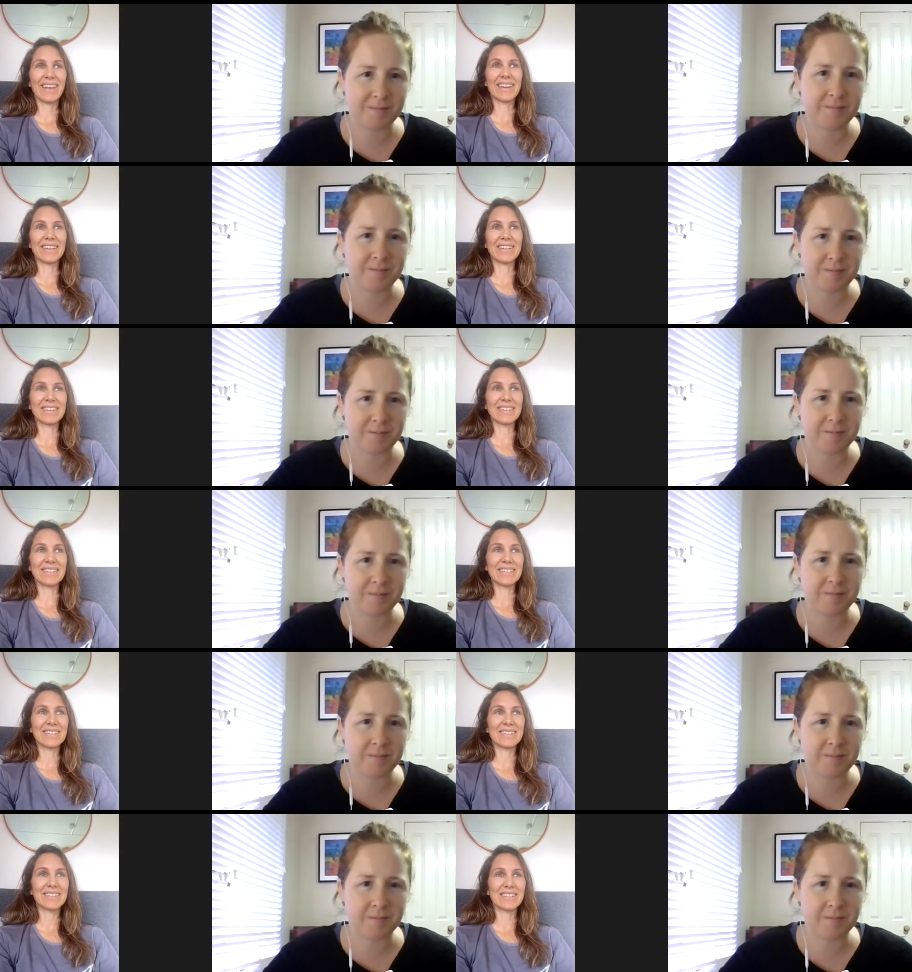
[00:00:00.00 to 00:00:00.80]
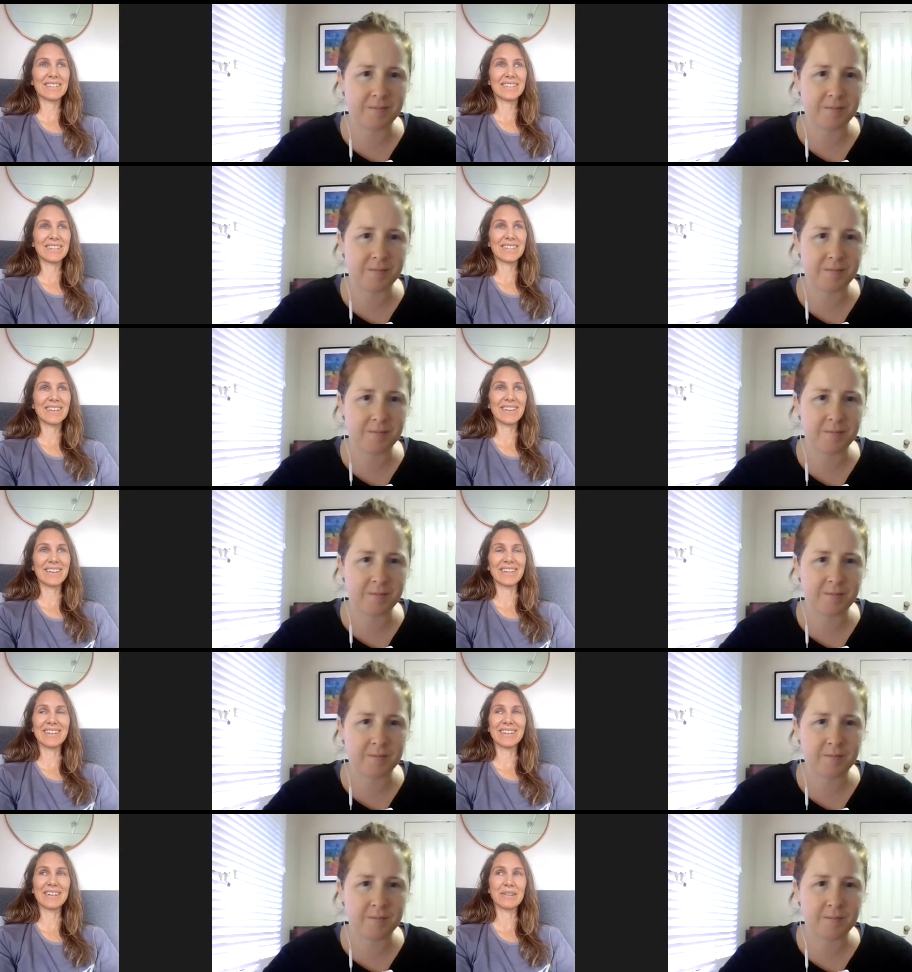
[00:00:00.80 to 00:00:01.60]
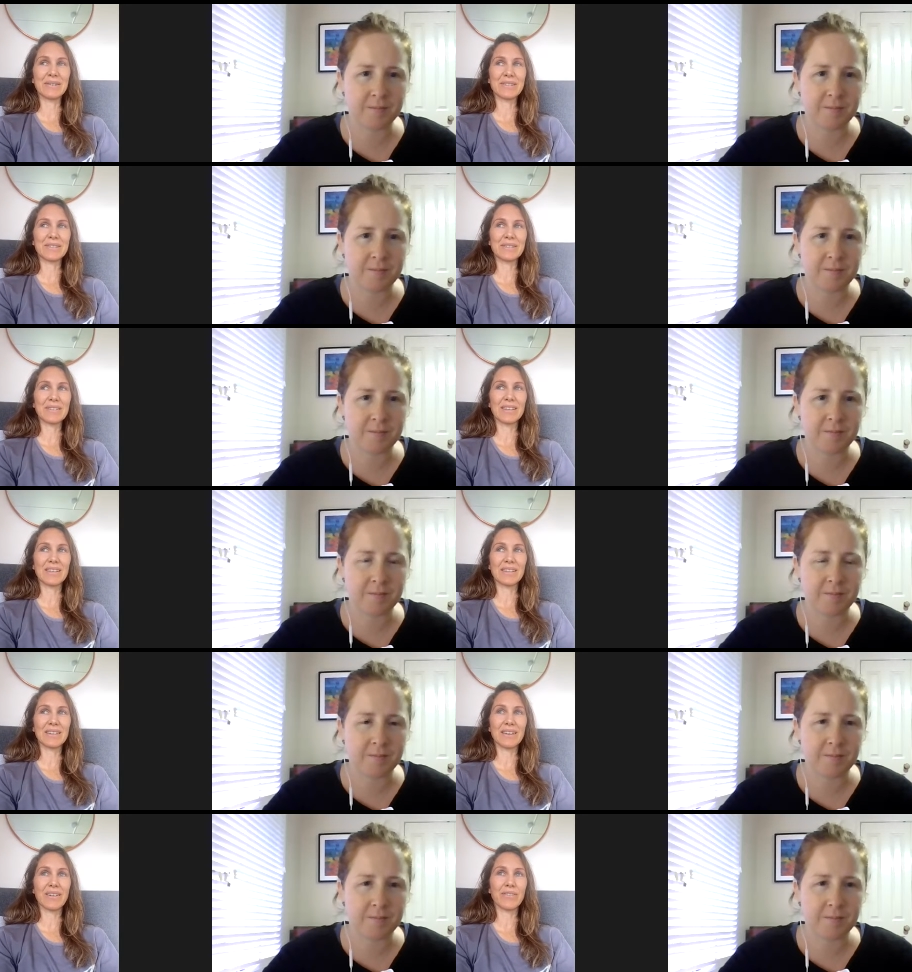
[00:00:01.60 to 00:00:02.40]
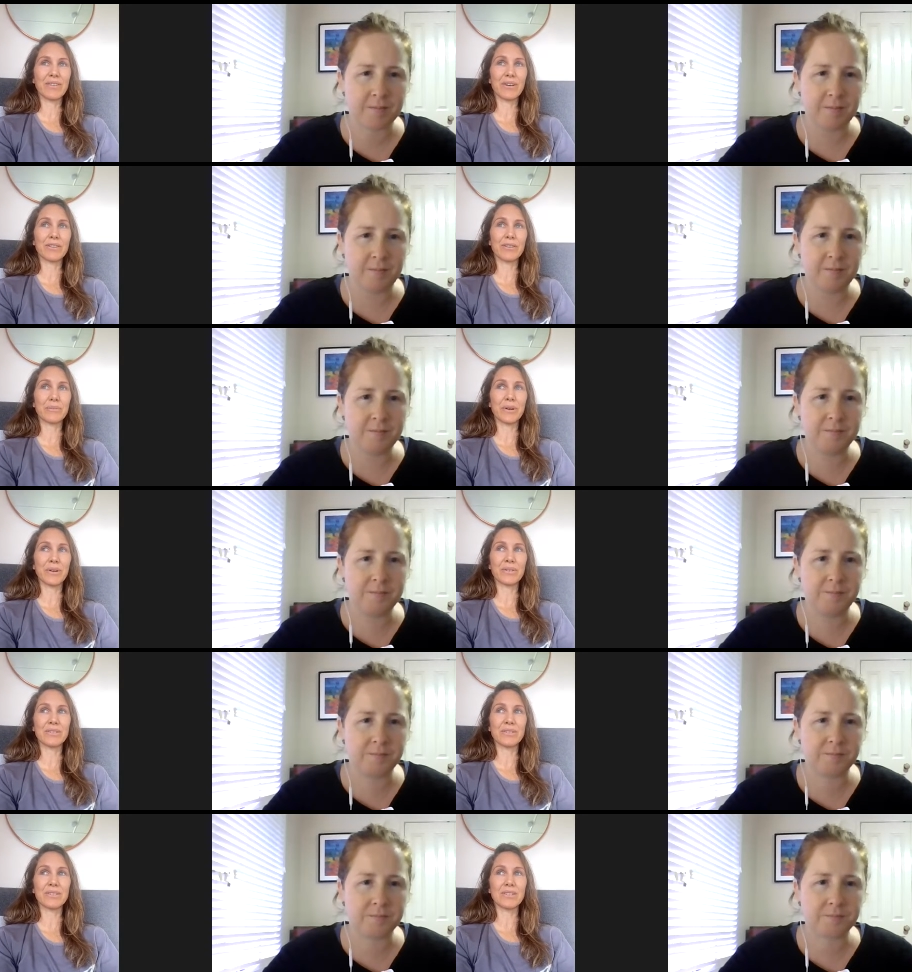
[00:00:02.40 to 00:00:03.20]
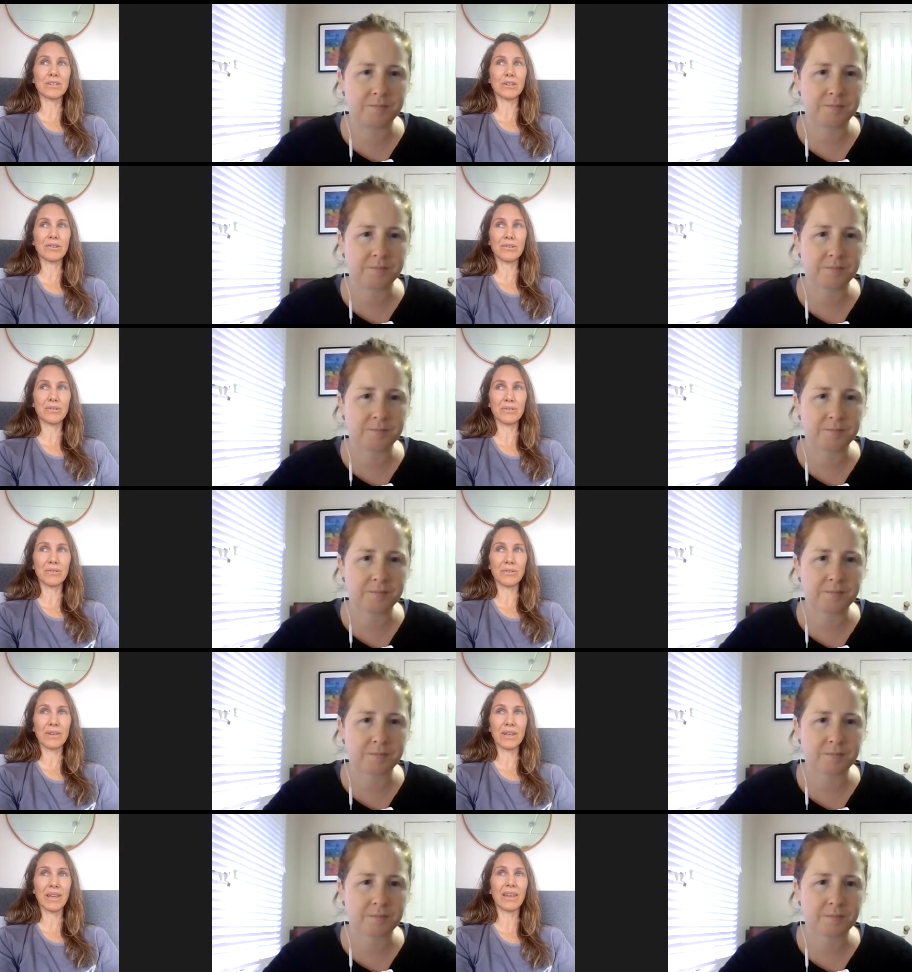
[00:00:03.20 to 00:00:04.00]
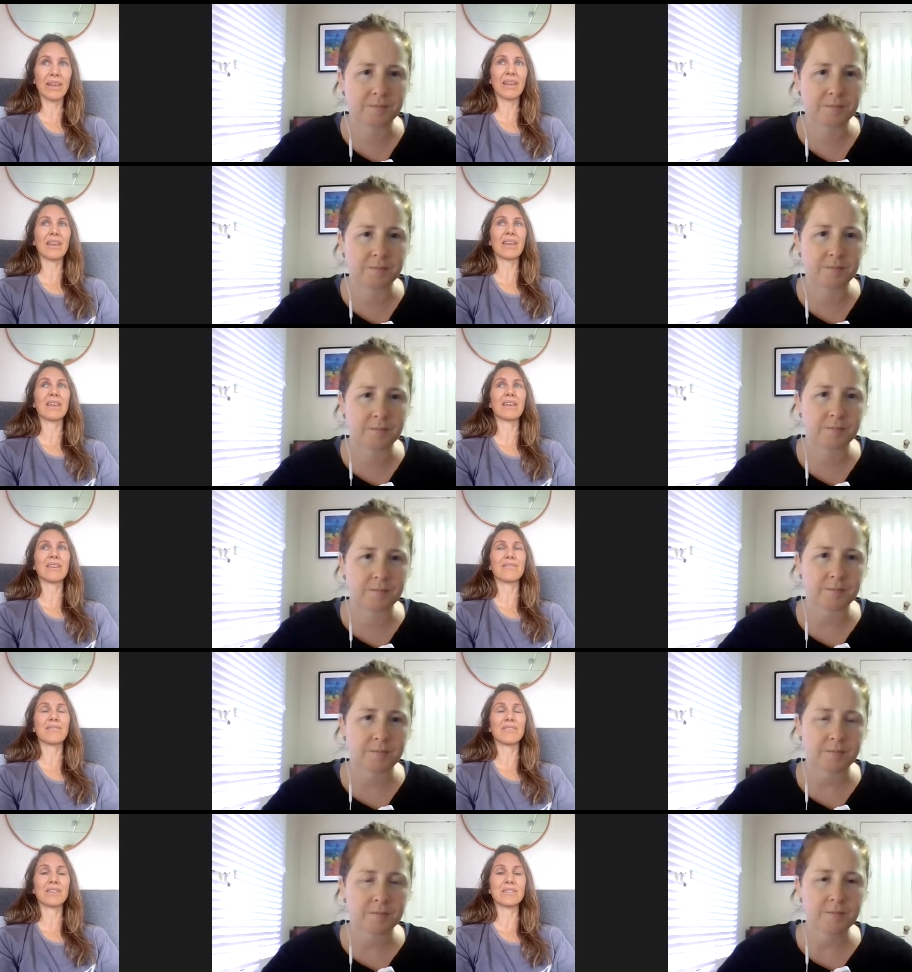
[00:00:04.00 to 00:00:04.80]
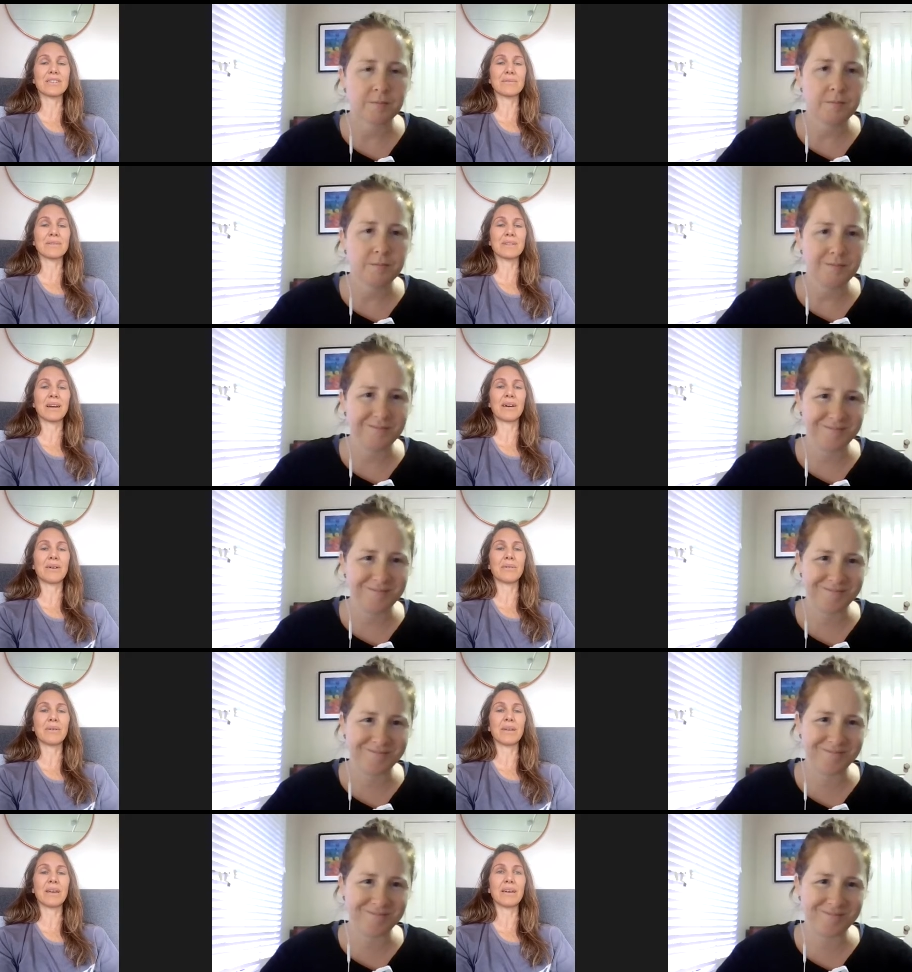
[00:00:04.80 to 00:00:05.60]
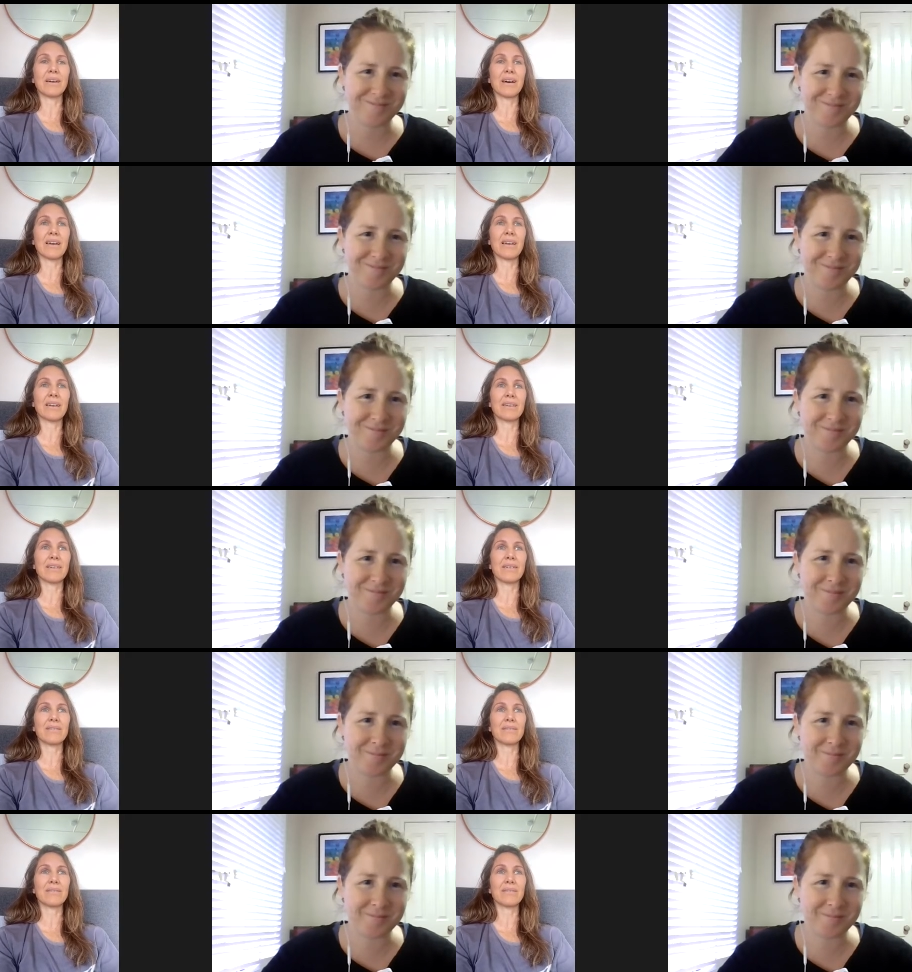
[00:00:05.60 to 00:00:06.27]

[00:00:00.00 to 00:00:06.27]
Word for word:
Speaker 1: and yeah, it was, it, I've got the most unique friendships now where I,